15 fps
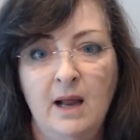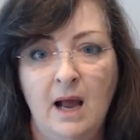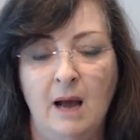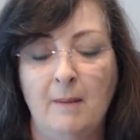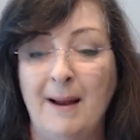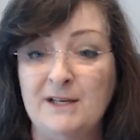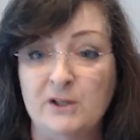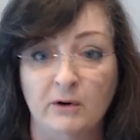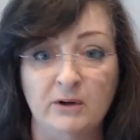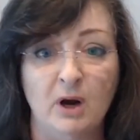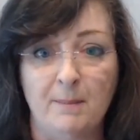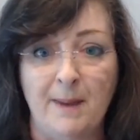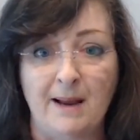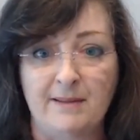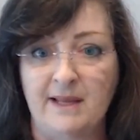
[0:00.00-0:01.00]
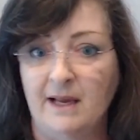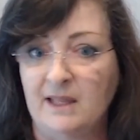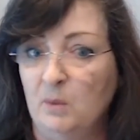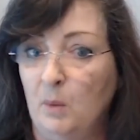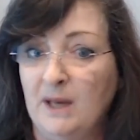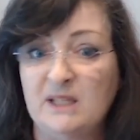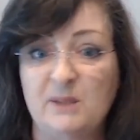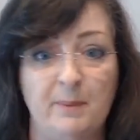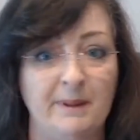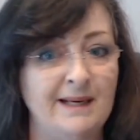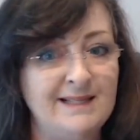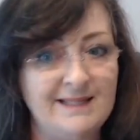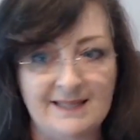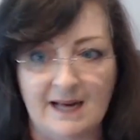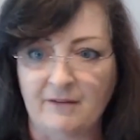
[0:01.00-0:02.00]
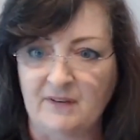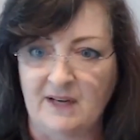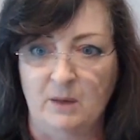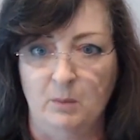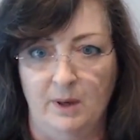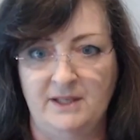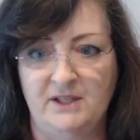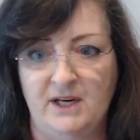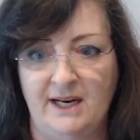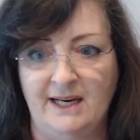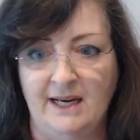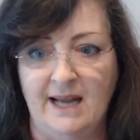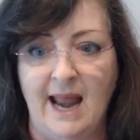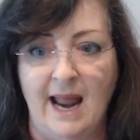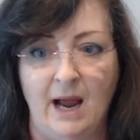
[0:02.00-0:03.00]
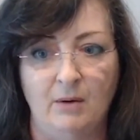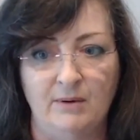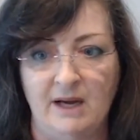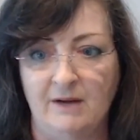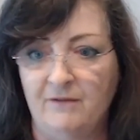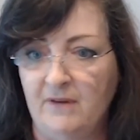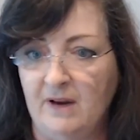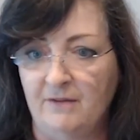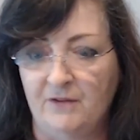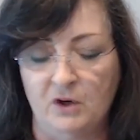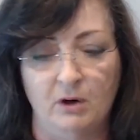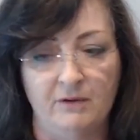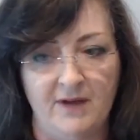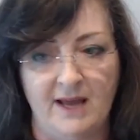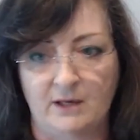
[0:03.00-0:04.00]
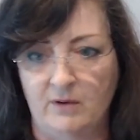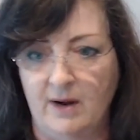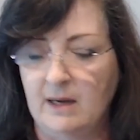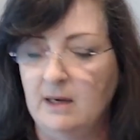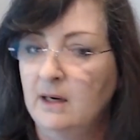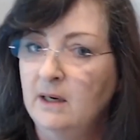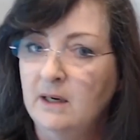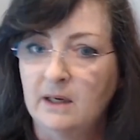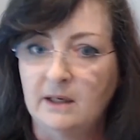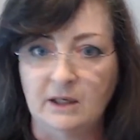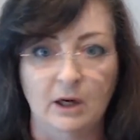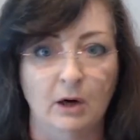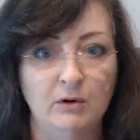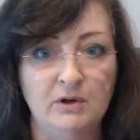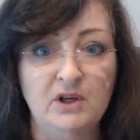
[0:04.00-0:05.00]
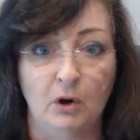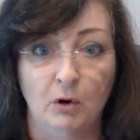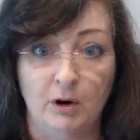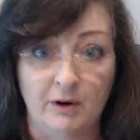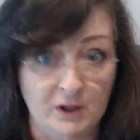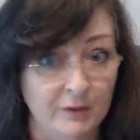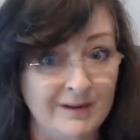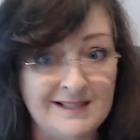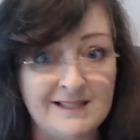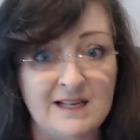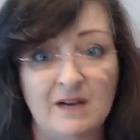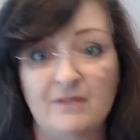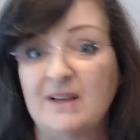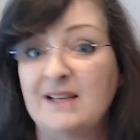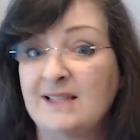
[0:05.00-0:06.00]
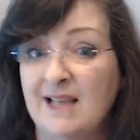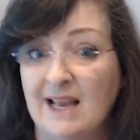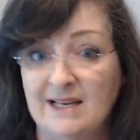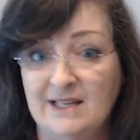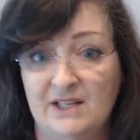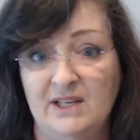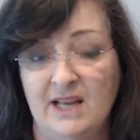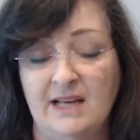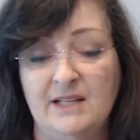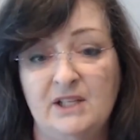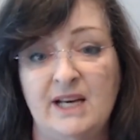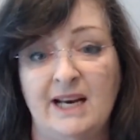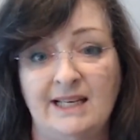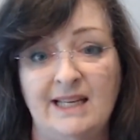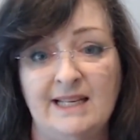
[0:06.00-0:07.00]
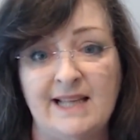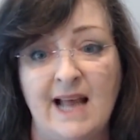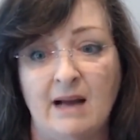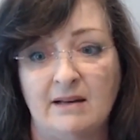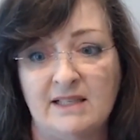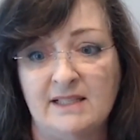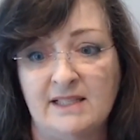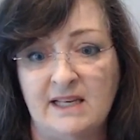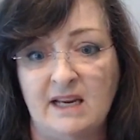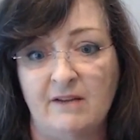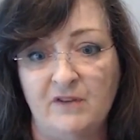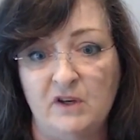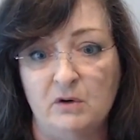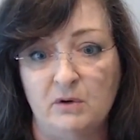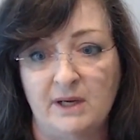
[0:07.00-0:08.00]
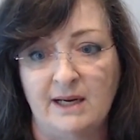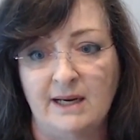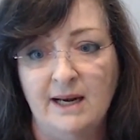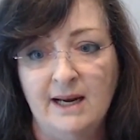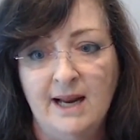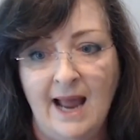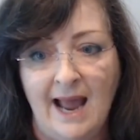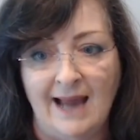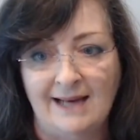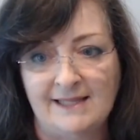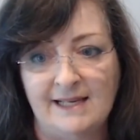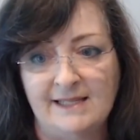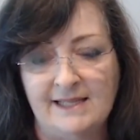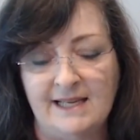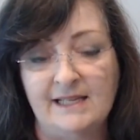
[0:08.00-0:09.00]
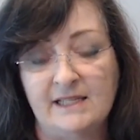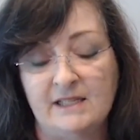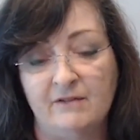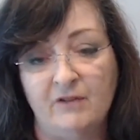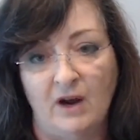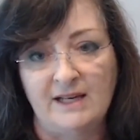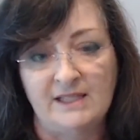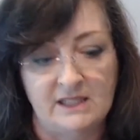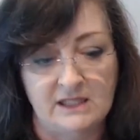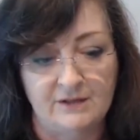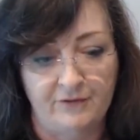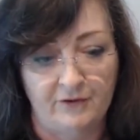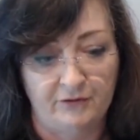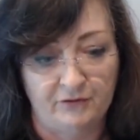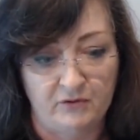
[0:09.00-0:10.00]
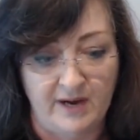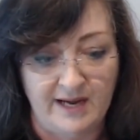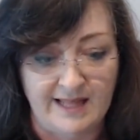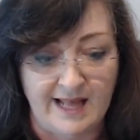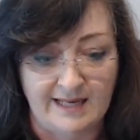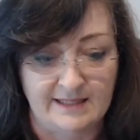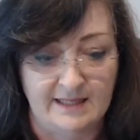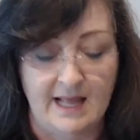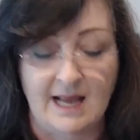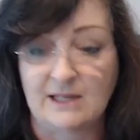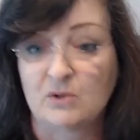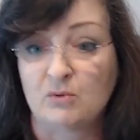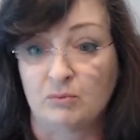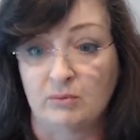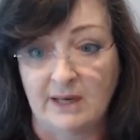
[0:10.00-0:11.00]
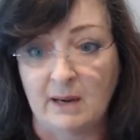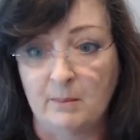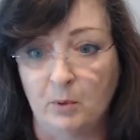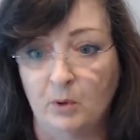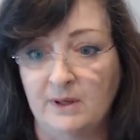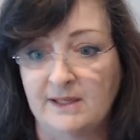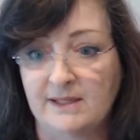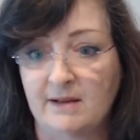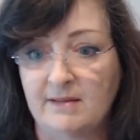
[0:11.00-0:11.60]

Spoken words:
I don't know about the other ones, but it's definitely worth checking out. If you're a veteran, or you're in service, then check these out and see if you can access these devices for free. That's really important.